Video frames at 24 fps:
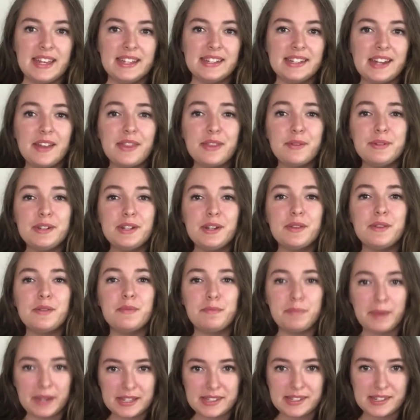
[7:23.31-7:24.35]
Now that we know the
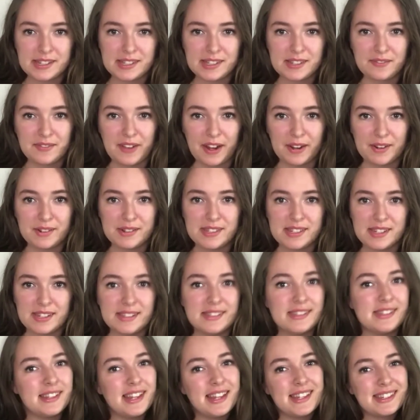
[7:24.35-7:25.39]
basics of
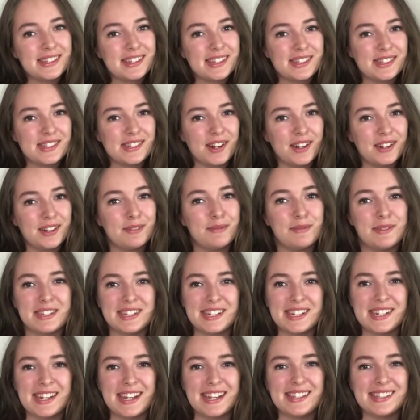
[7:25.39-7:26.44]
viruses, let's get started with
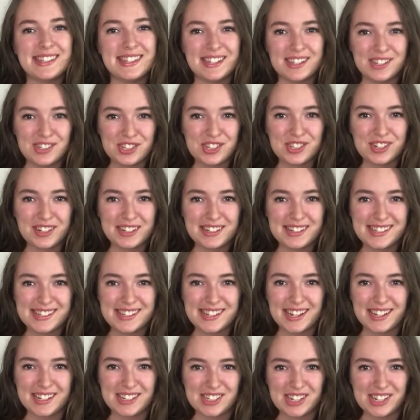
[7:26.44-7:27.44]
today's engineering design